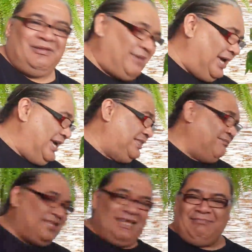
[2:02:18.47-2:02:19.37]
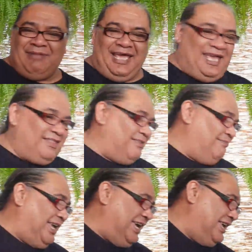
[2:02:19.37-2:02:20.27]
My handsome son, my
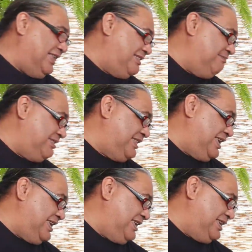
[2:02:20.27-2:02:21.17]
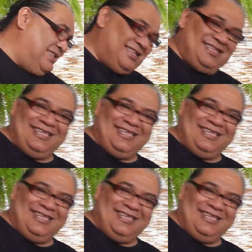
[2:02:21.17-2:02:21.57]
handsome, handsome son.